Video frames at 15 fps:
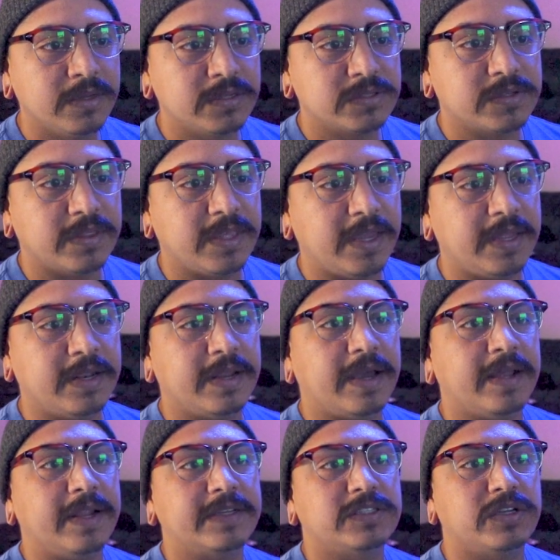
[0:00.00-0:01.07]
So then
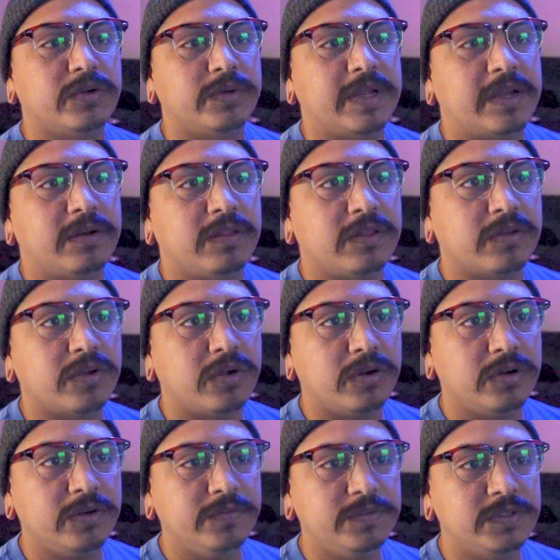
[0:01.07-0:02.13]
I like to go down to the
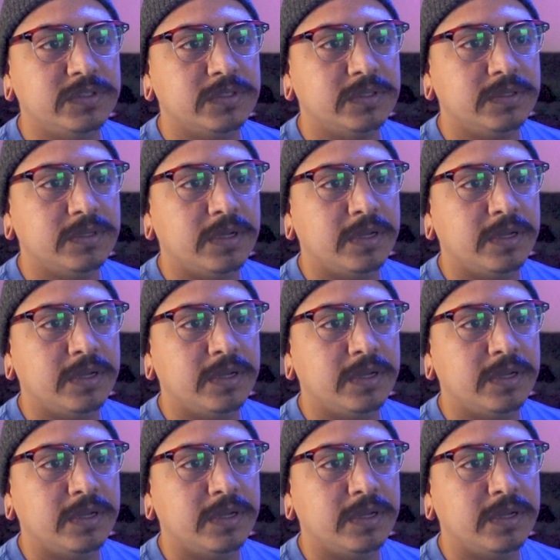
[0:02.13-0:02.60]
curves